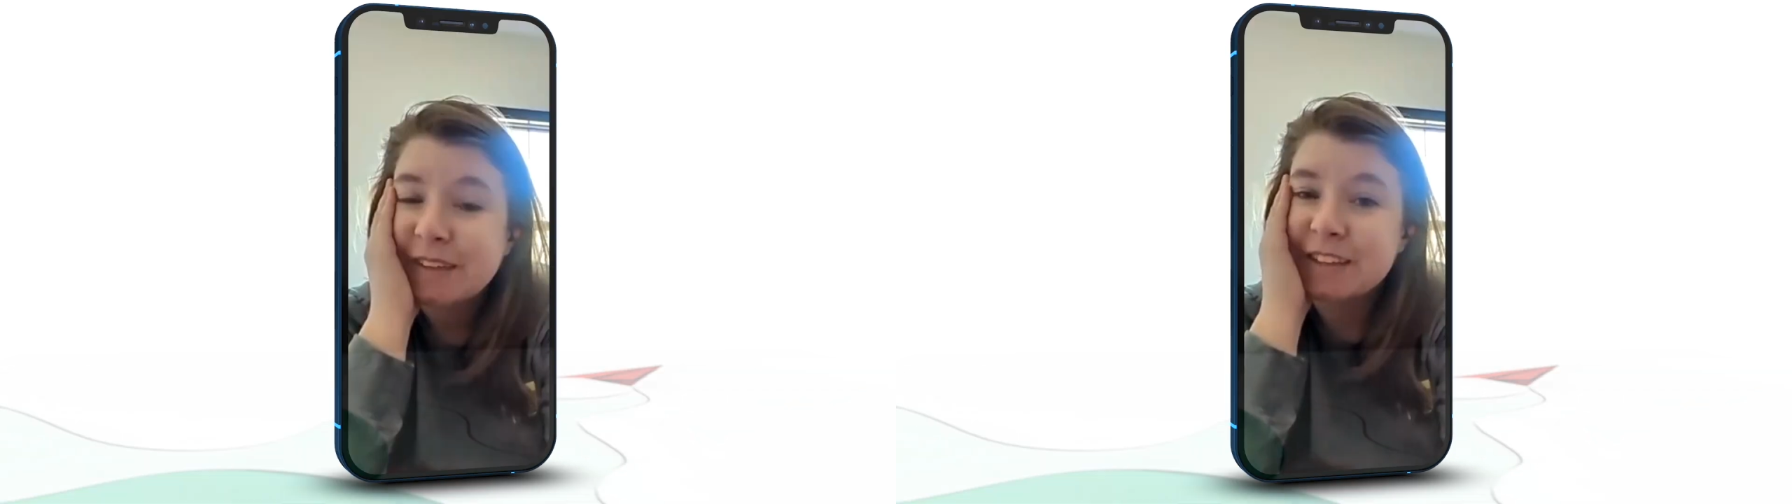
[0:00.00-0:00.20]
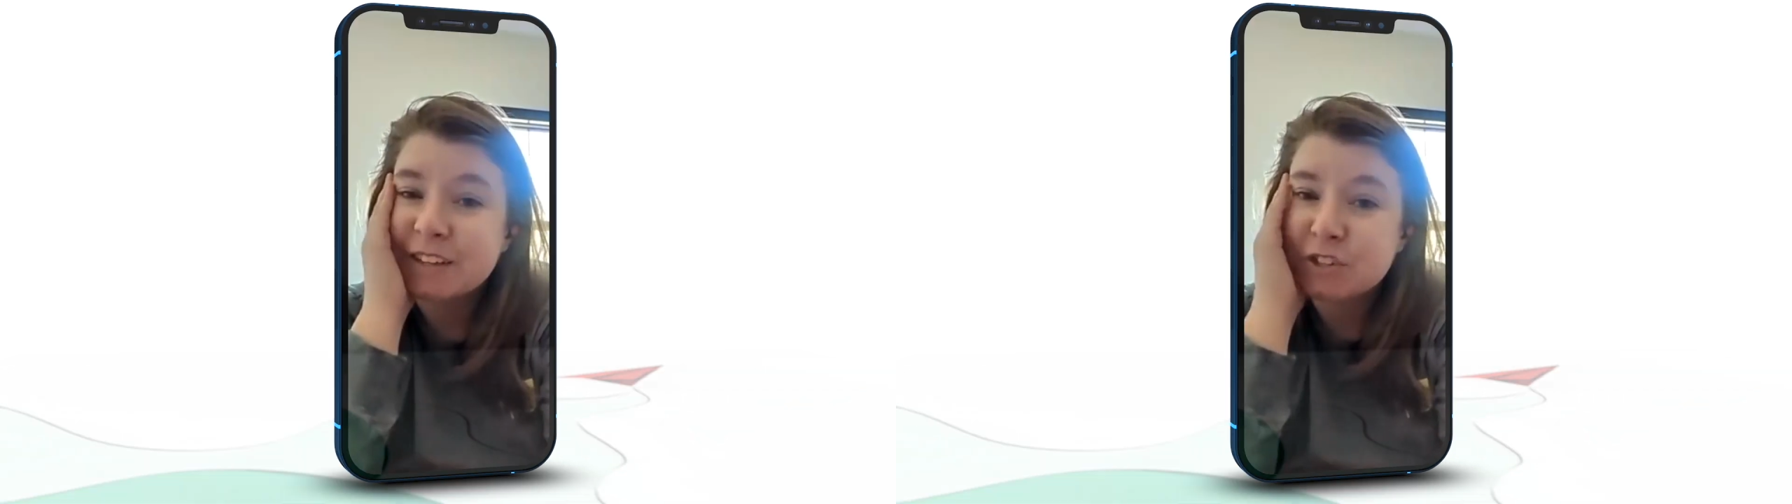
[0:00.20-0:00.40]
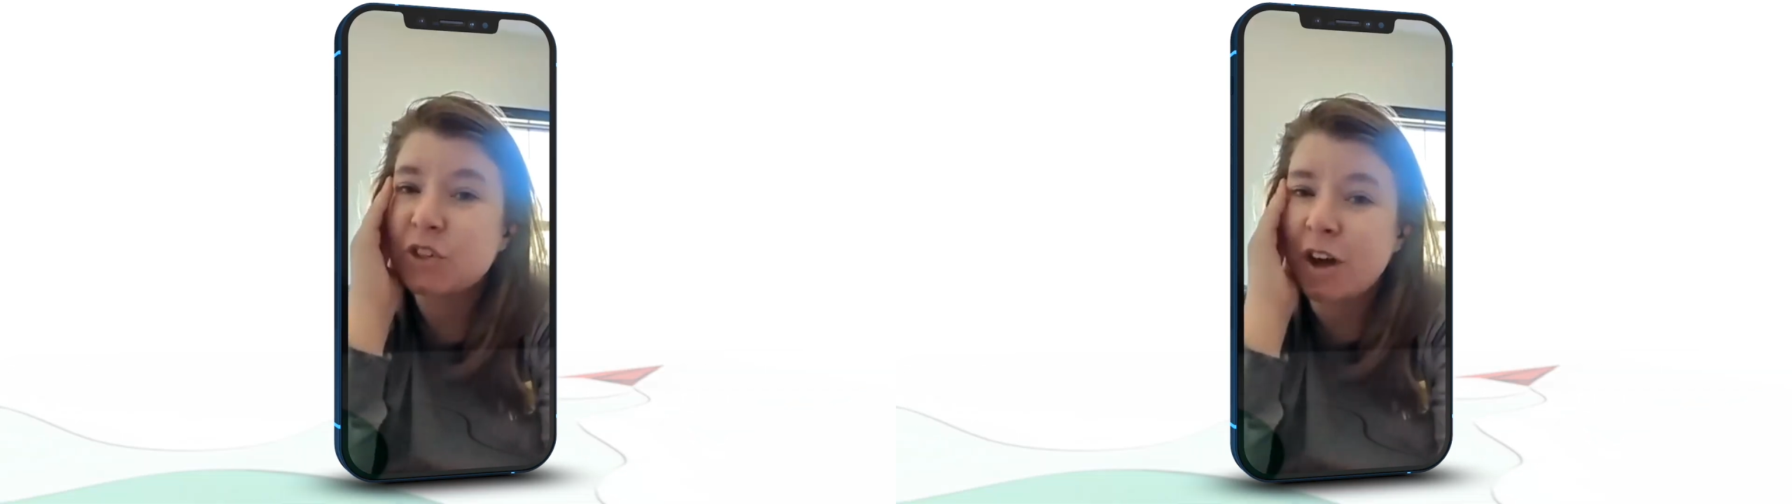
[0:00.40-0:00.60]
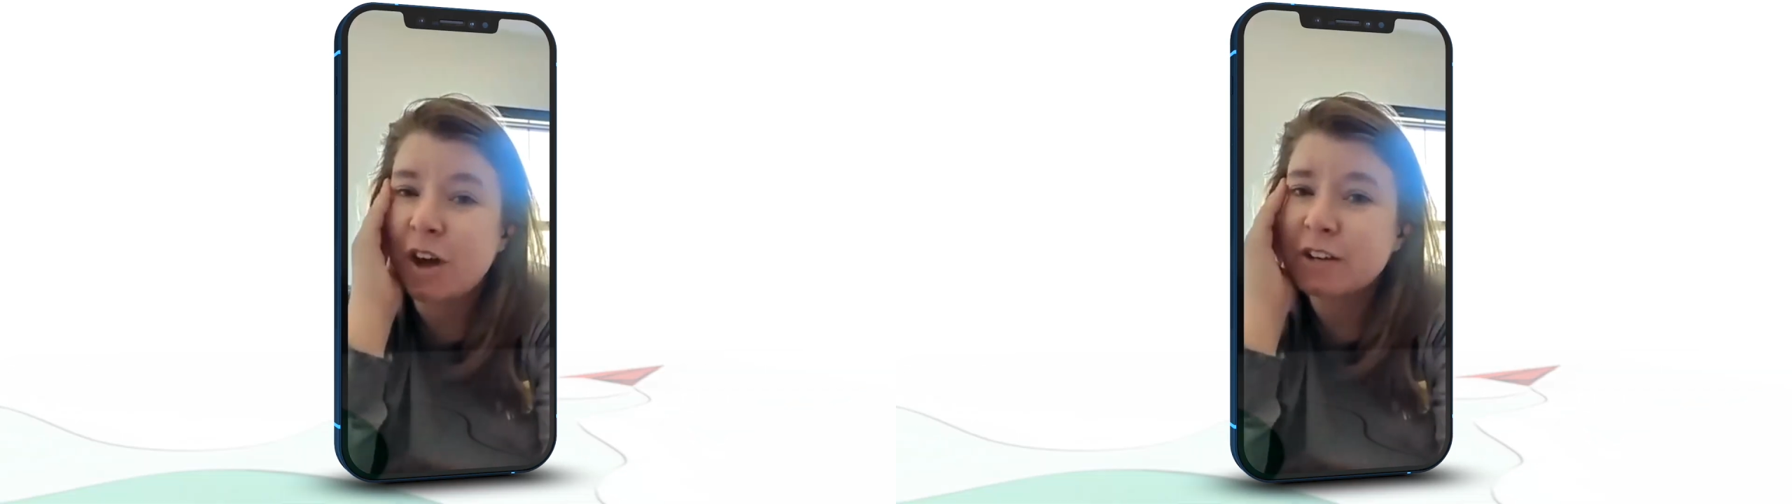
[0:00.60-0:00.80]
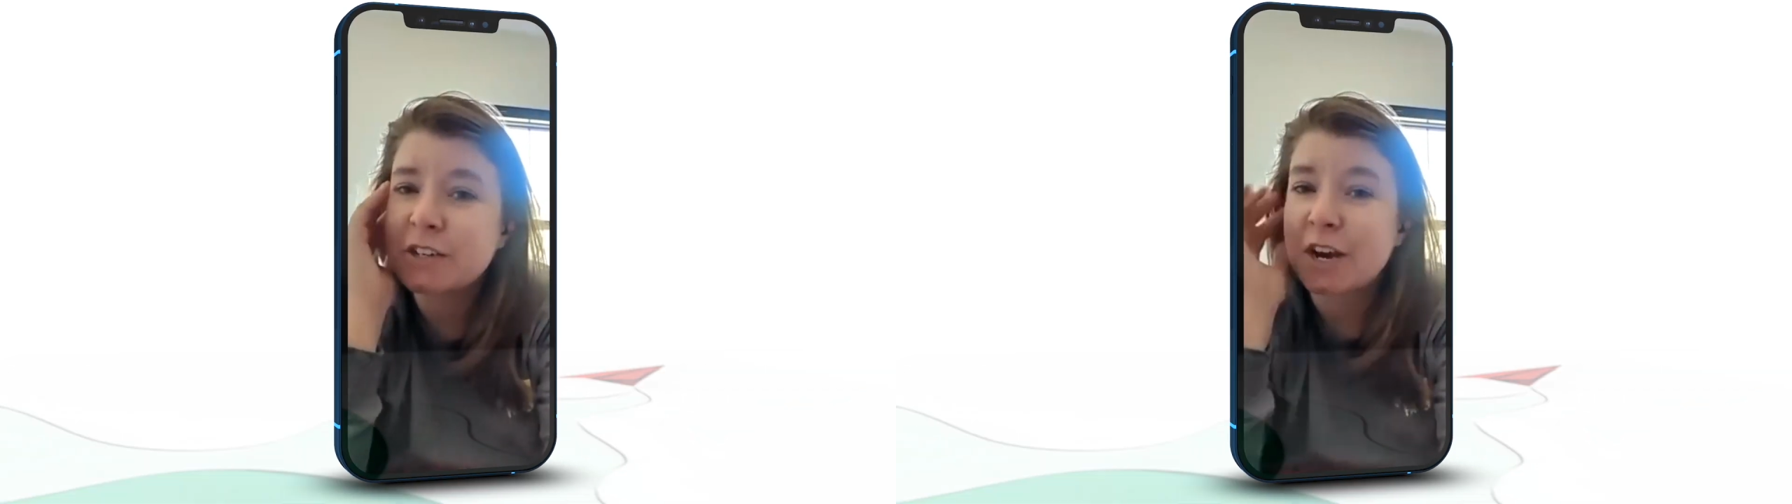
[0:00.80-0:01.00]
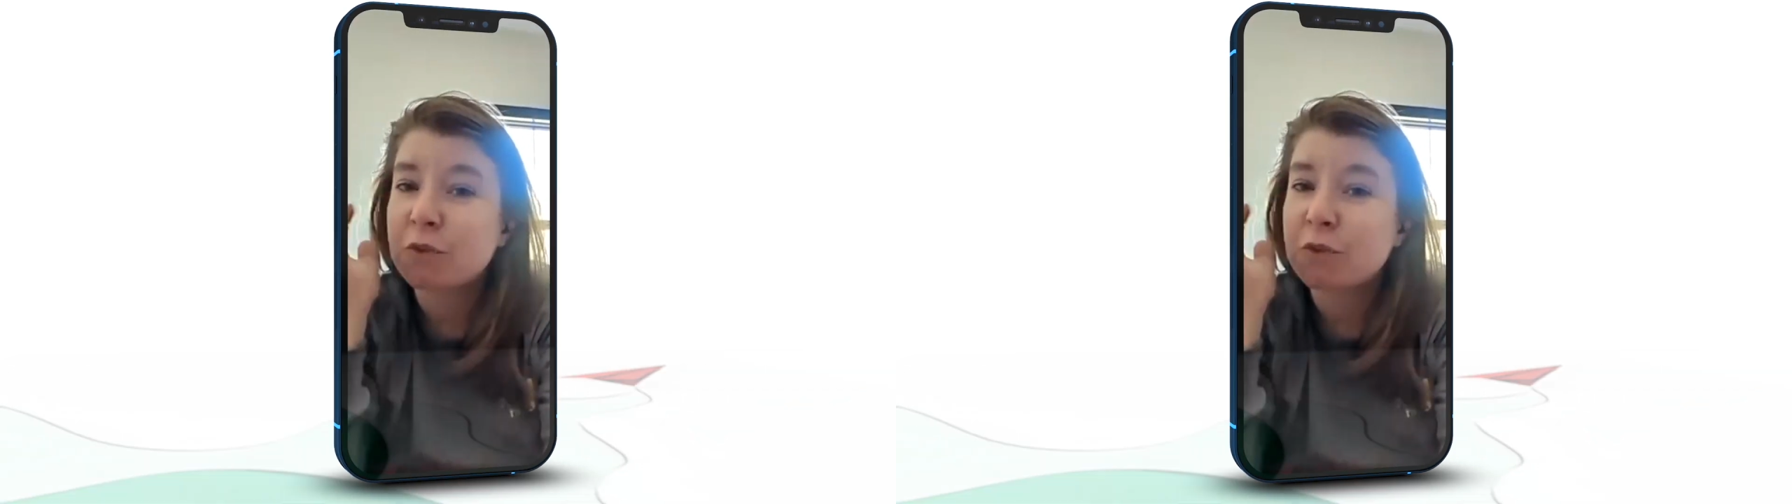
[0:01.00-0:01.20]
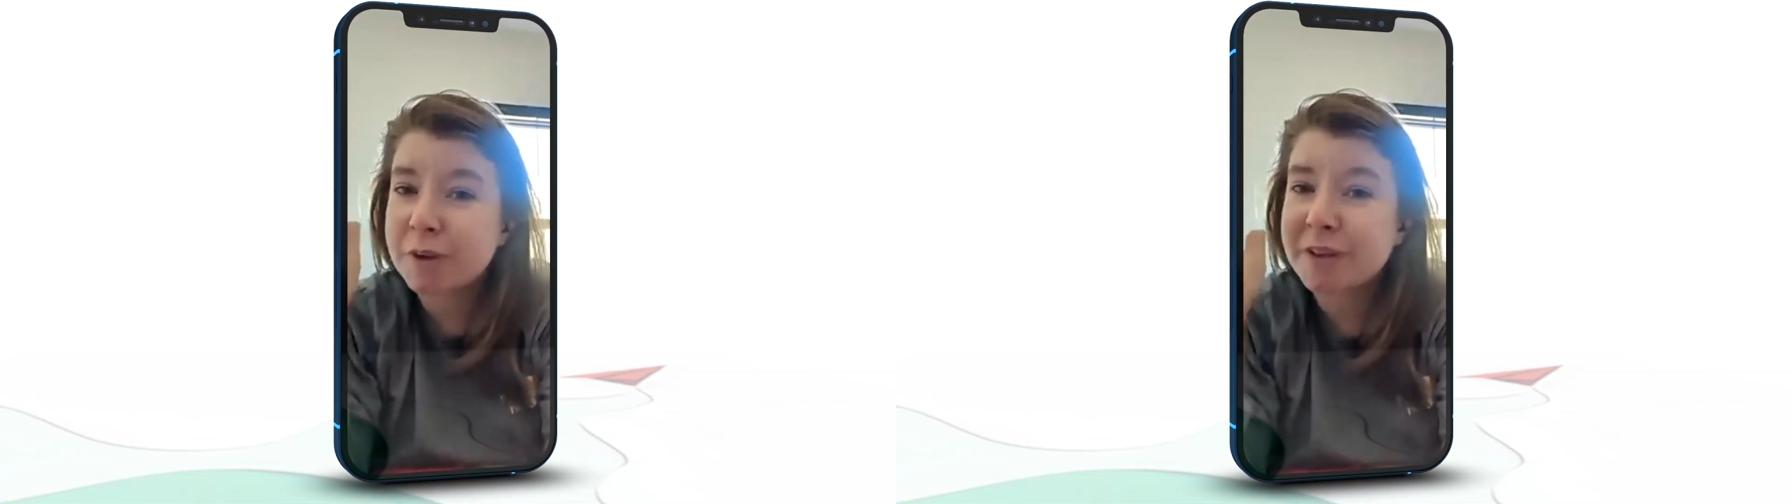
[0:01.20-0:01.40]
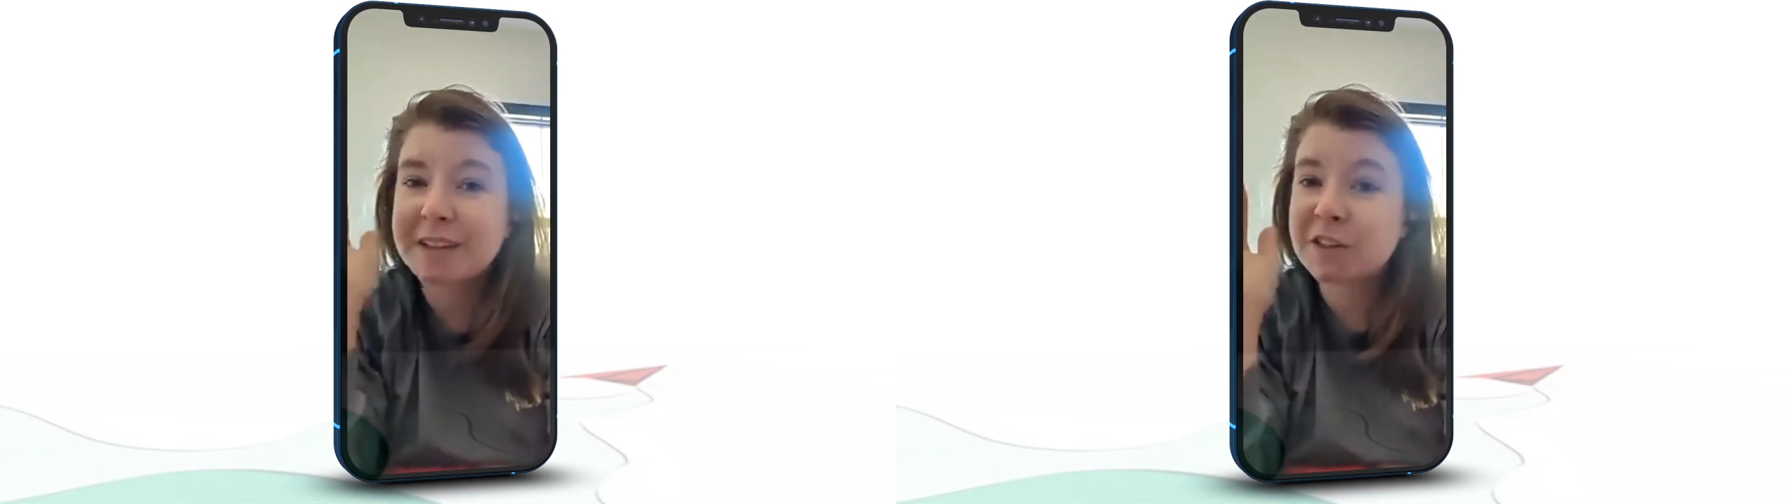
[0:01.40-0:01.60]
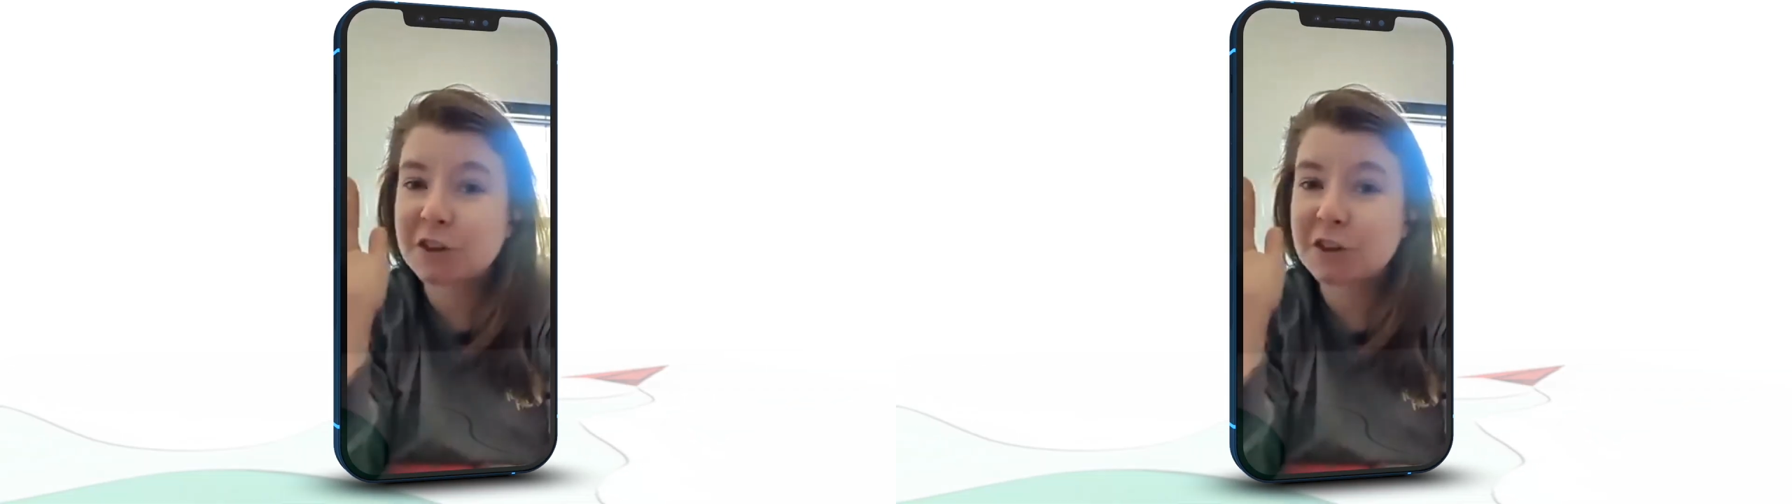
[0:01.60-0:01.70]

This launch, I really